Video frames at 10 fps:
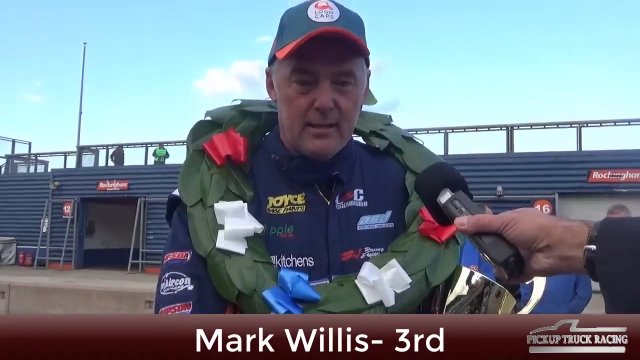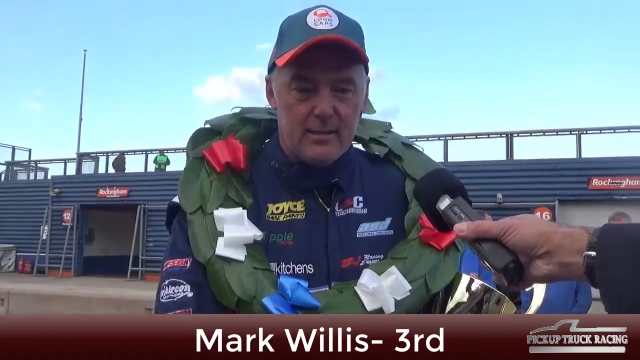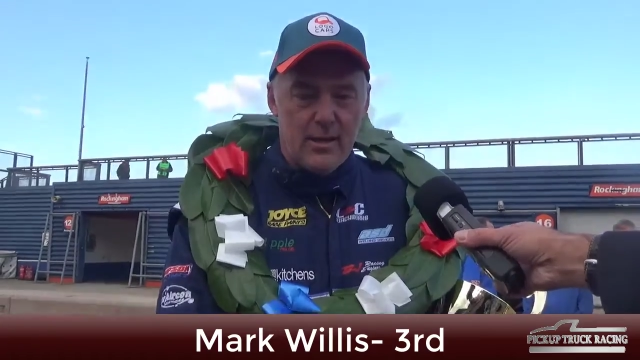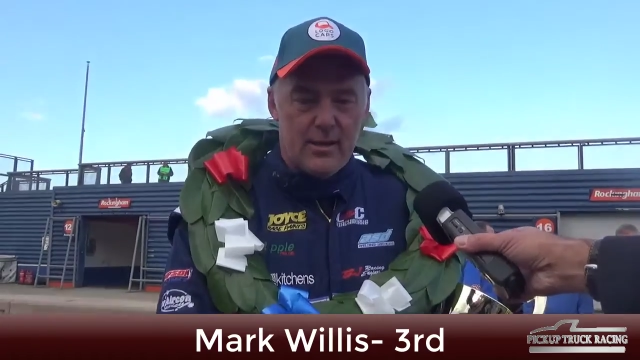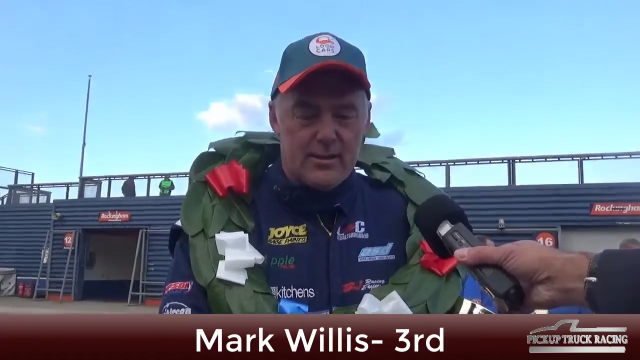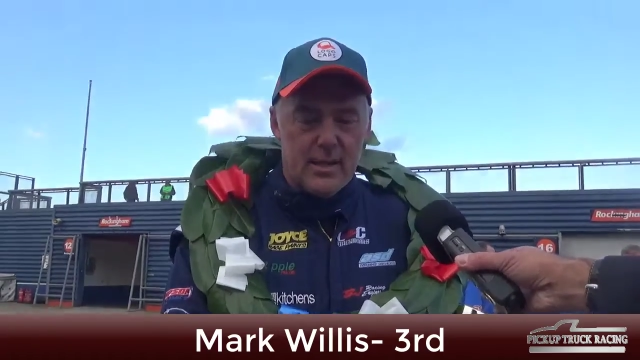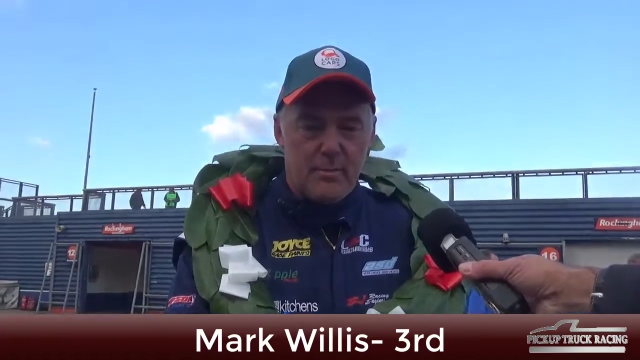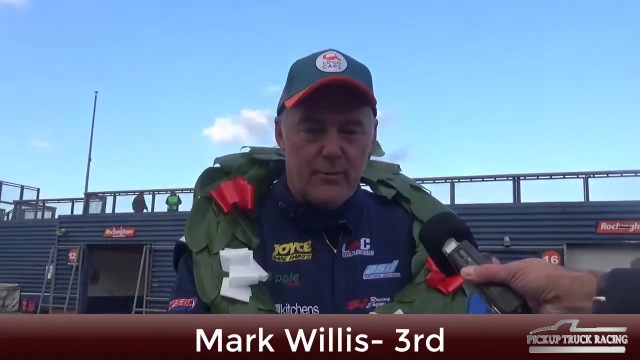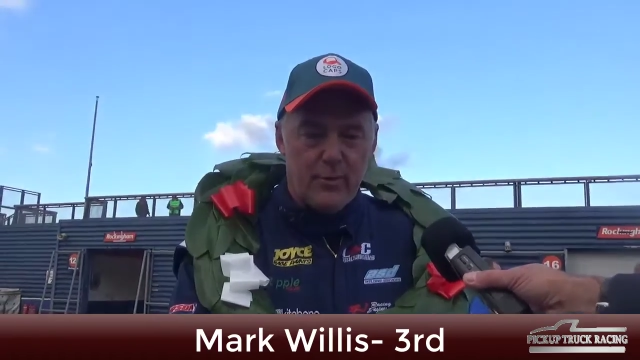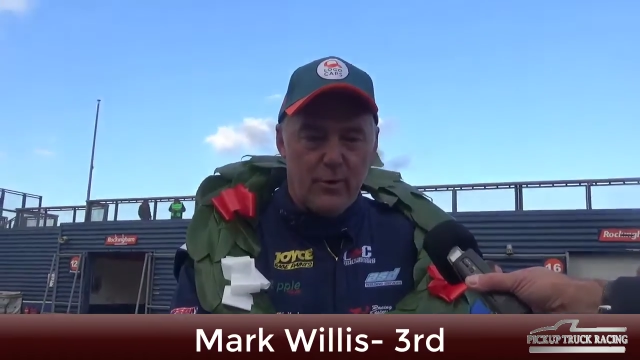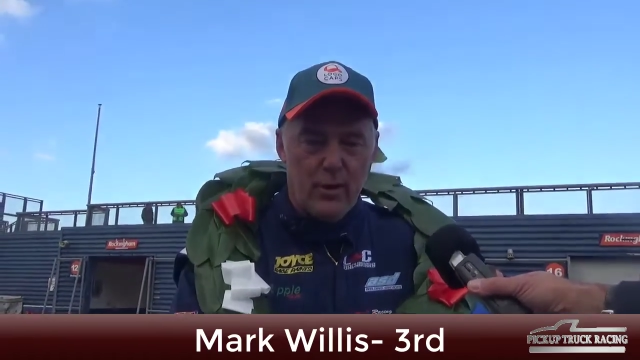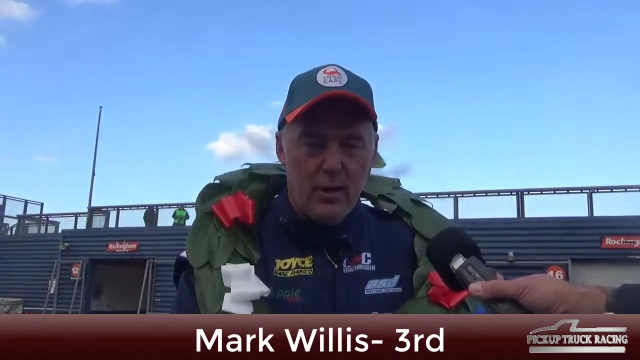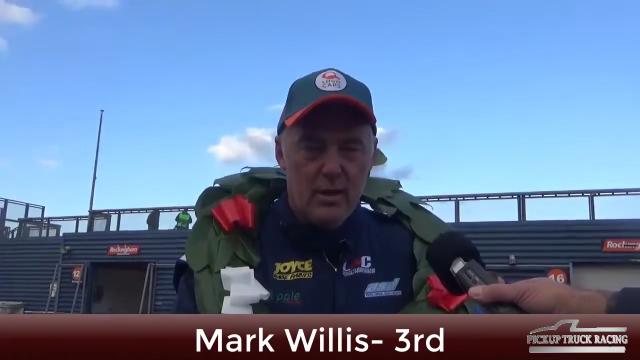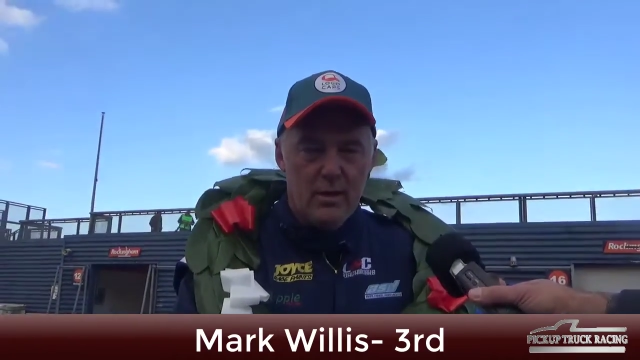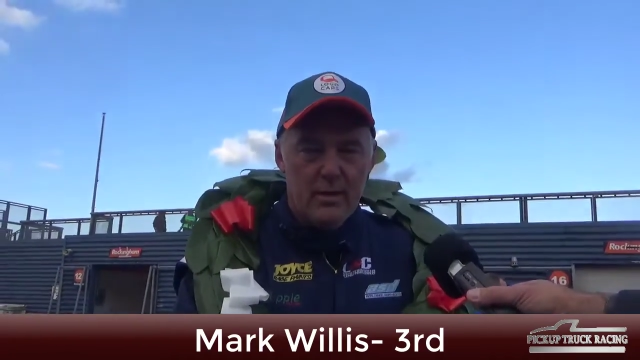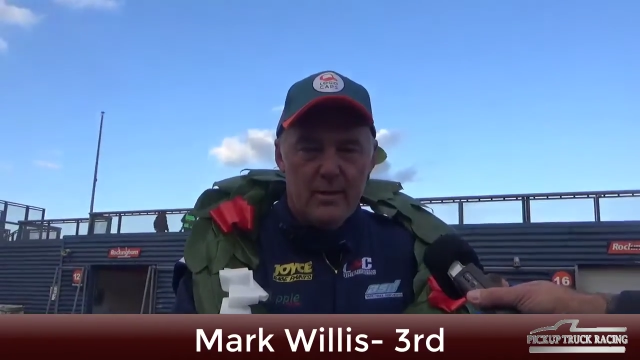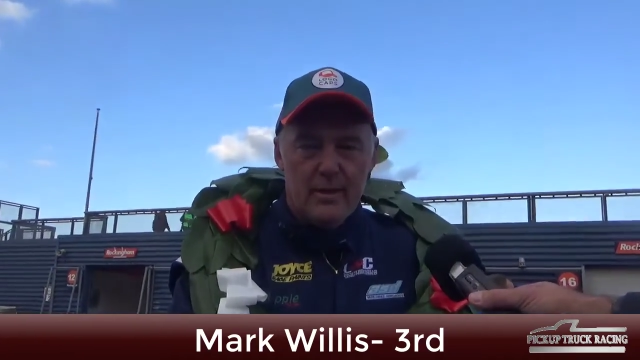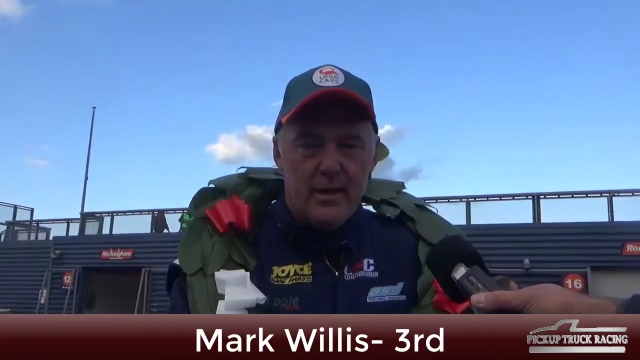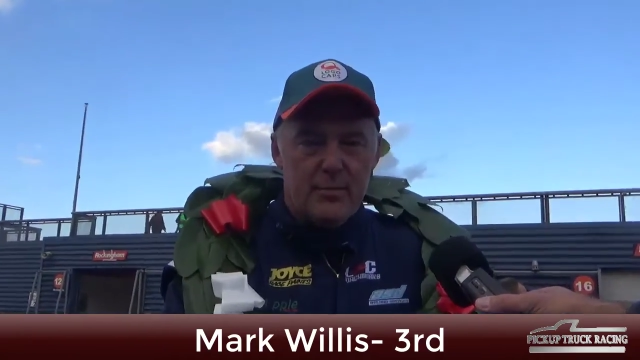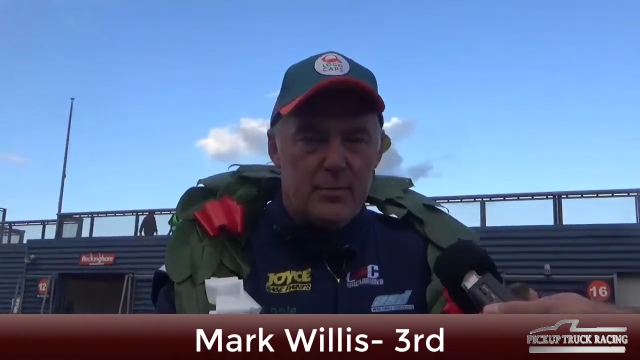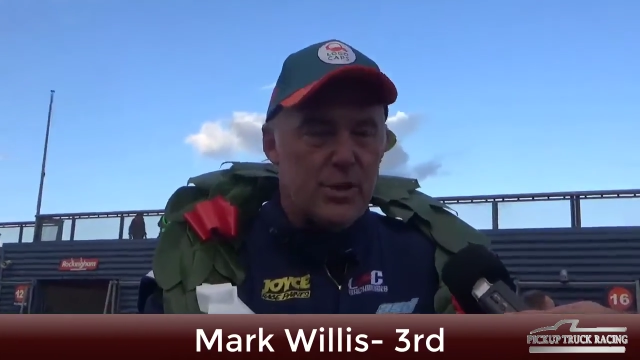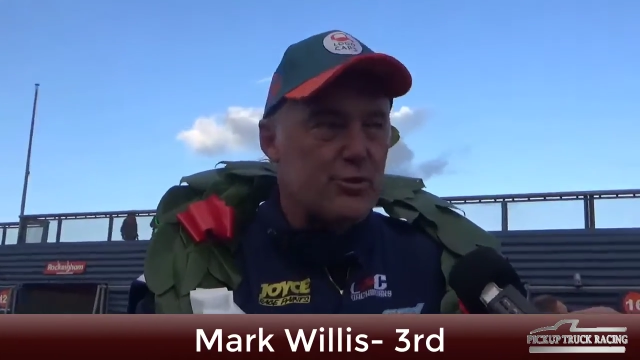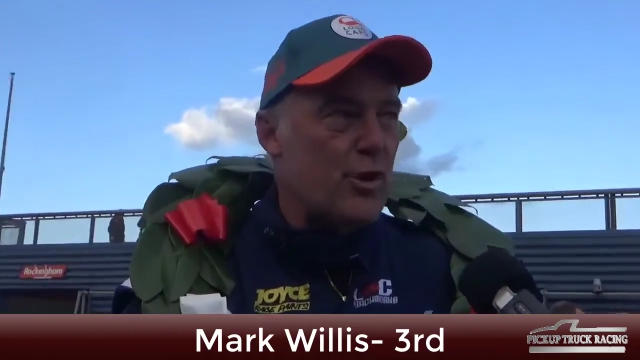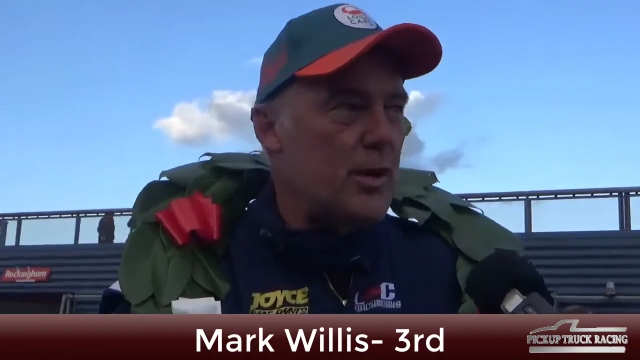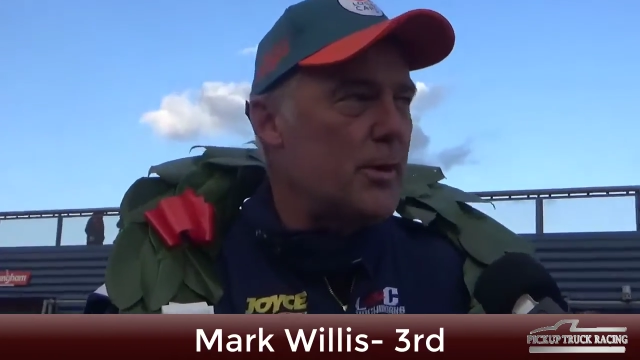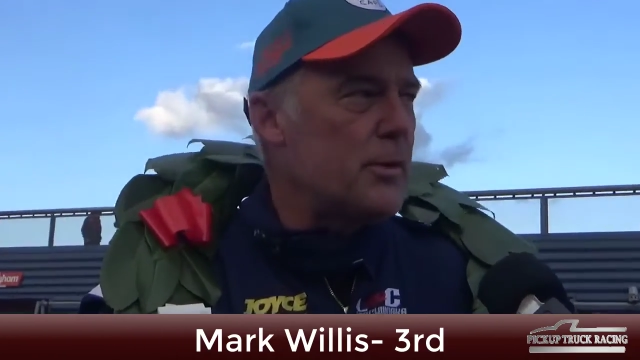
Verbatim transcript: It's like I said before, it was a dream.